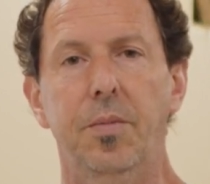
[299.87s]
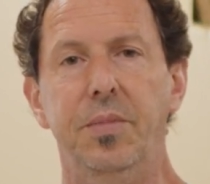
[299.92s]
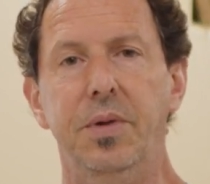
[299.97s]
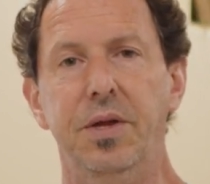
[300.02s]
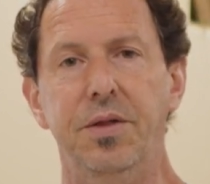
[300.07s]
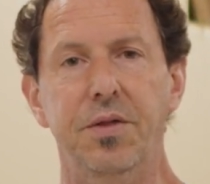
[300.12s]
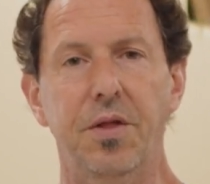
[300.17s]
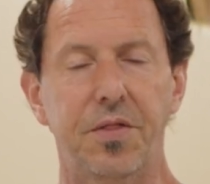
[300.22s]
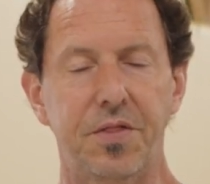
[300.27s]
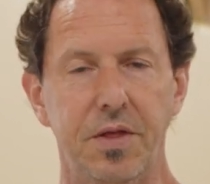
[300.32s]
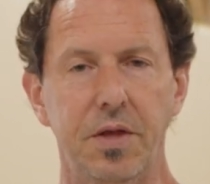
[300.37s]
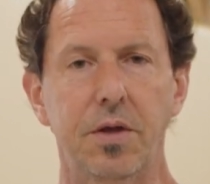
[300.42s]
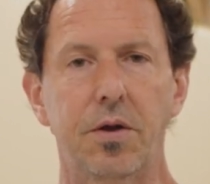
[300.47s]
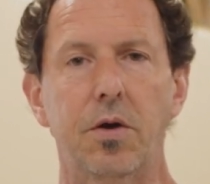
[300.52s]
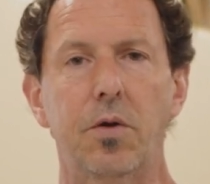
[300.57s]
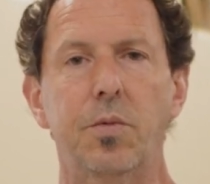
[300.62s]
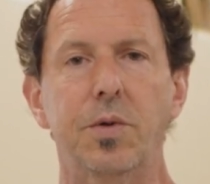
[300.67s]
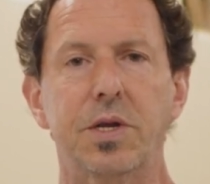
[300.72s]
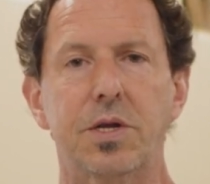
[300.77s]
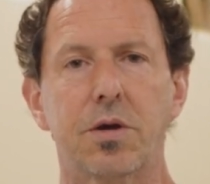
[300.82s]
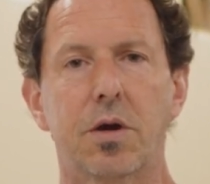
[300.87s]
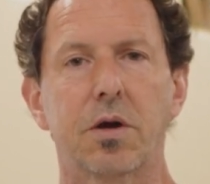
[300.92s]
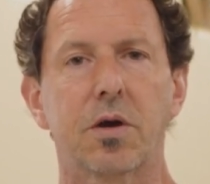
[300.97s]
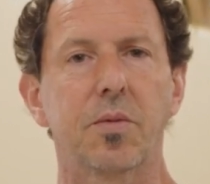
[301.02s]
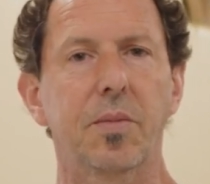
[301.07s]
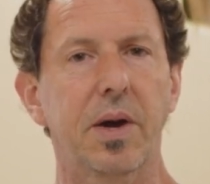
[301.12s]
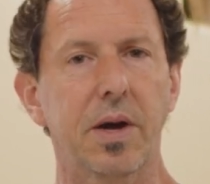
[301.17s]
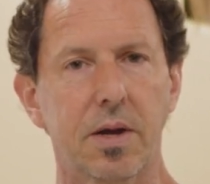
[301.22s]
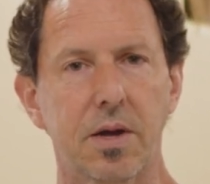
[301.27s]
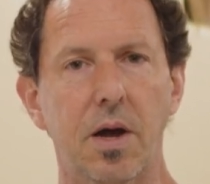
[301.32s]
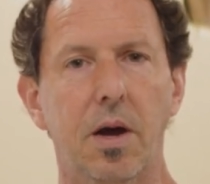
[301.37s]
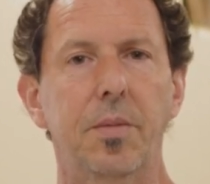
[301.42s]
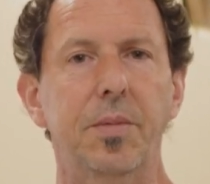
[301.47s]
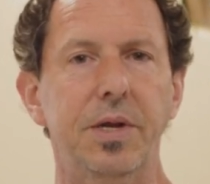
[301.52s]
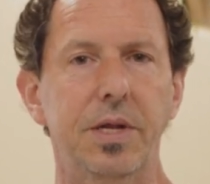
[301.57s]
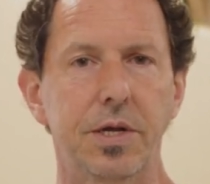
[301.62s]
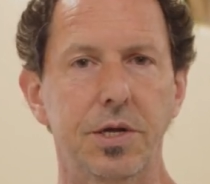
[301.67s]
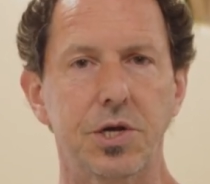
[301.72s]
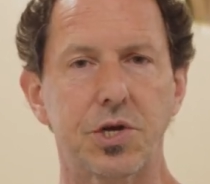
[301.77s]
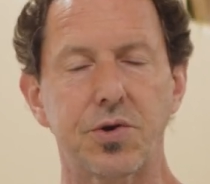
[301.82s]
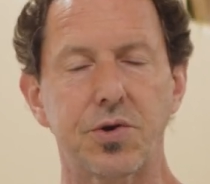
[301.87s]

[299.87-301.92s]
In the theater, we talk about comedy and